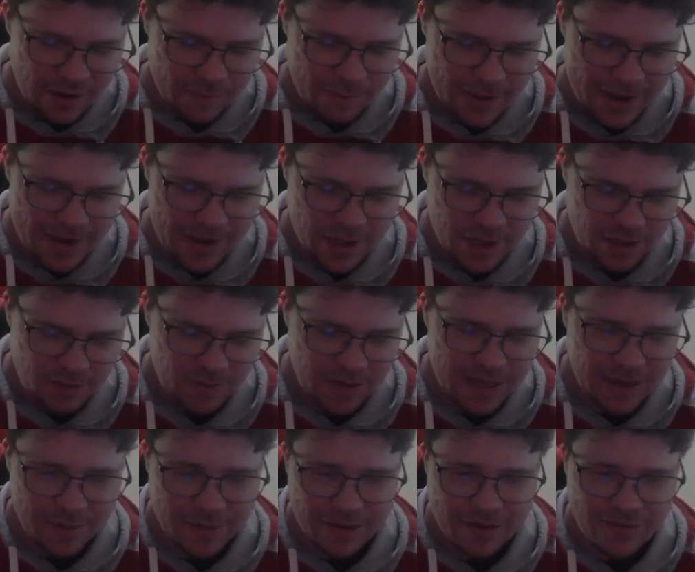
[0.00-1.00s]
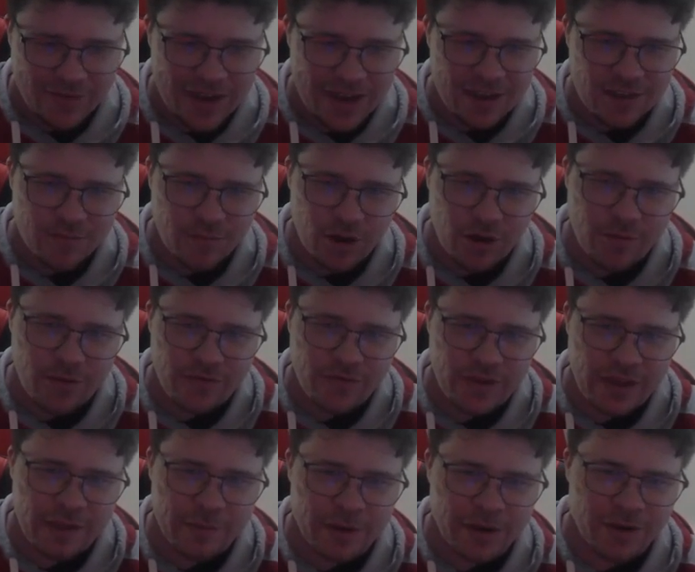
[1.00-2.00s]
just be coming of age moment for
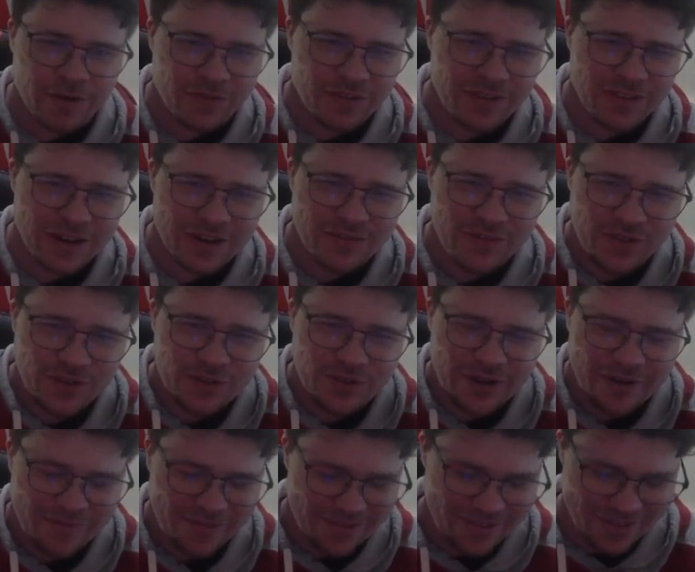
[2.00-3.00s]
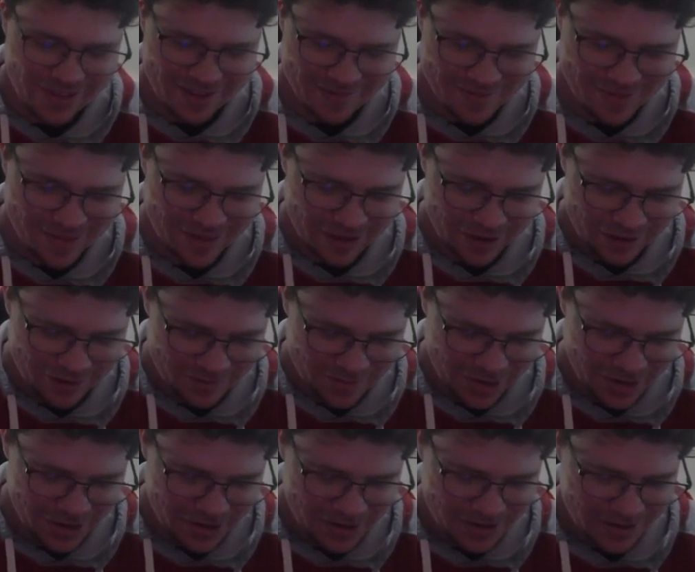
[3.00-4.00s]
him. I know I've said that a few times in this episode,
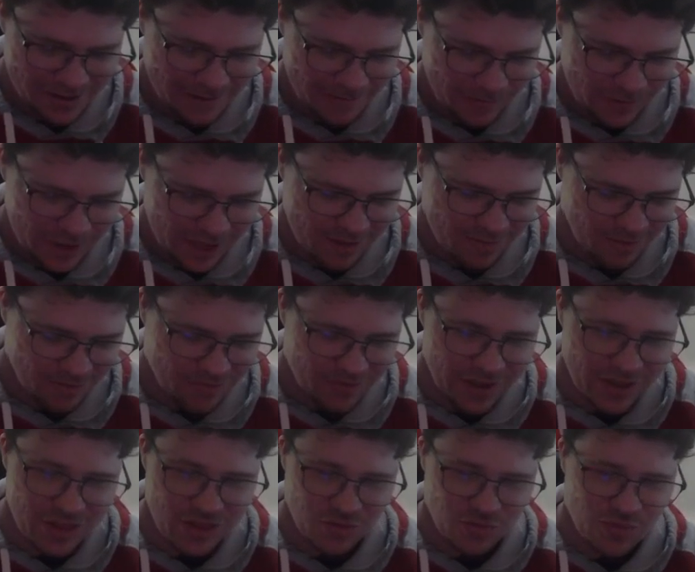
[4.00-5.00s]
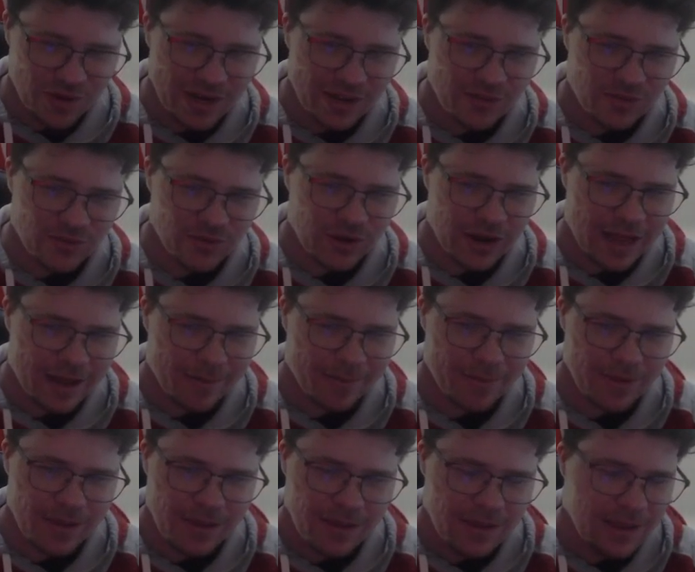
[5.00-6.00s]
but Jasper Fletcher really stood up
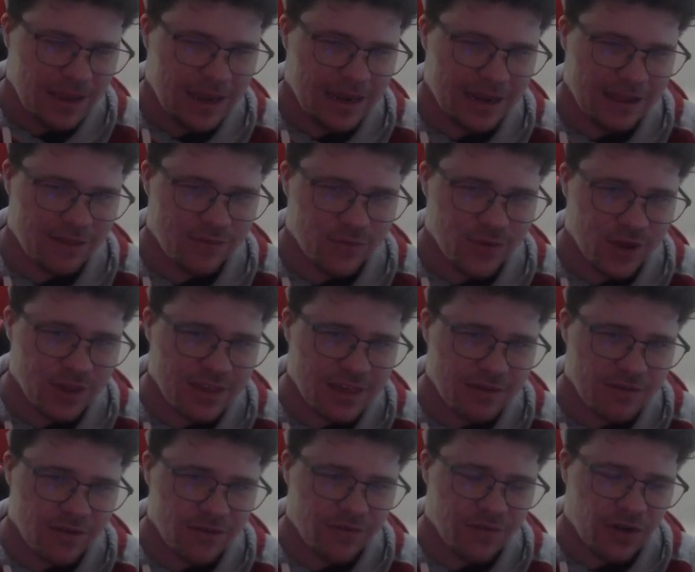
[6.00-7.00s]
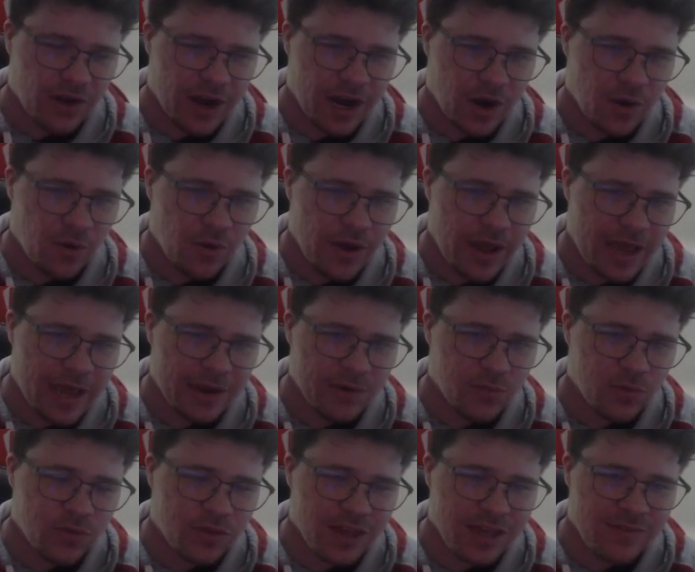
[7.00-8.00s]
in his first ever final, and
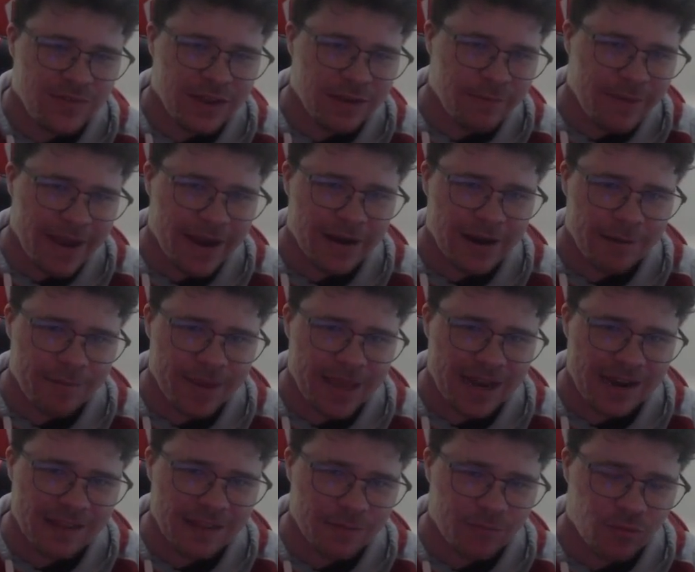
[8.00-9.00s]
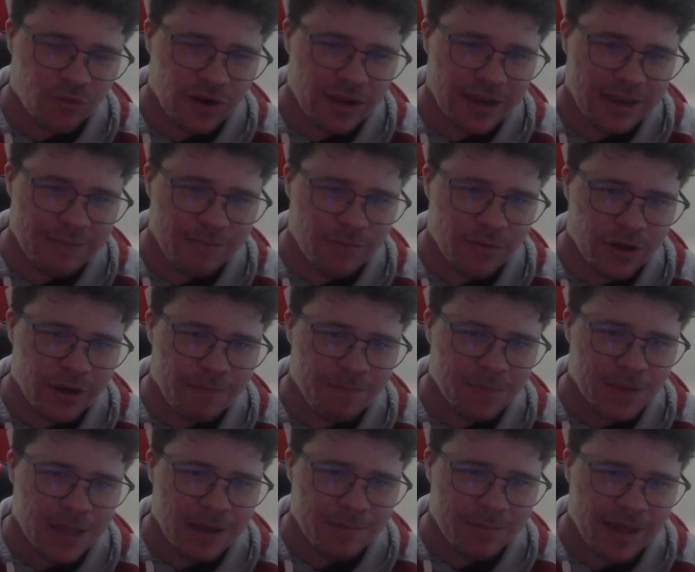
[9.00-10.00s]
we'll see if he can back it up again in the prelim. But
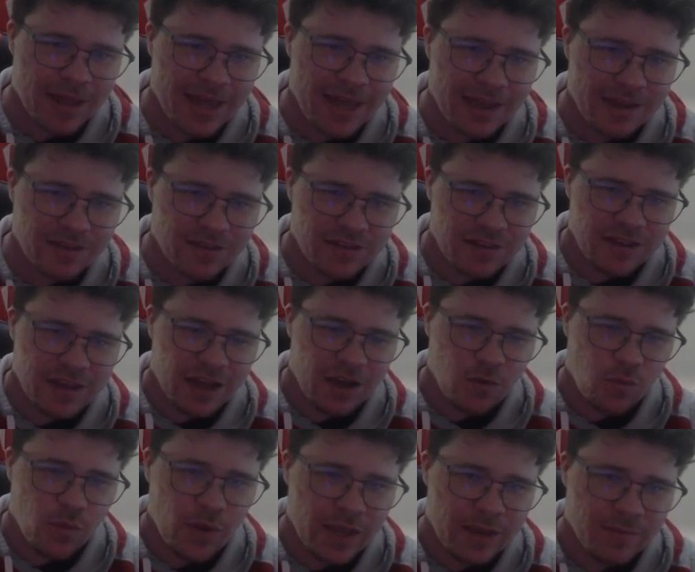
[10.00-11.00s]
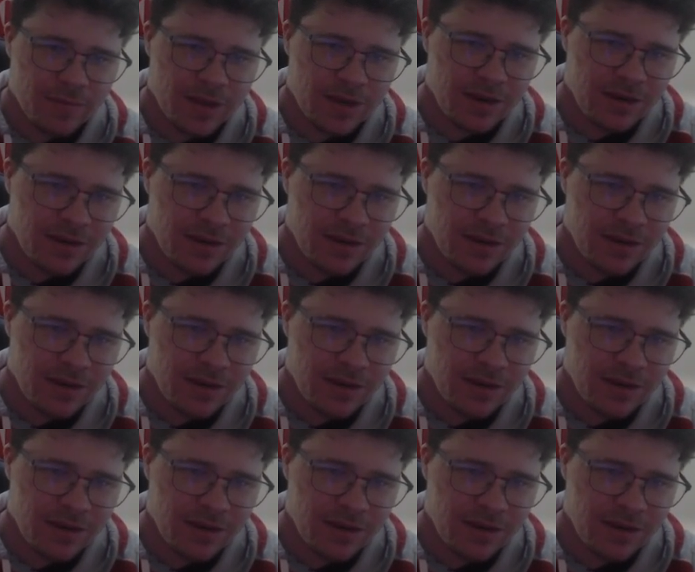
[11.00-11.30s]
playing as a young wingman,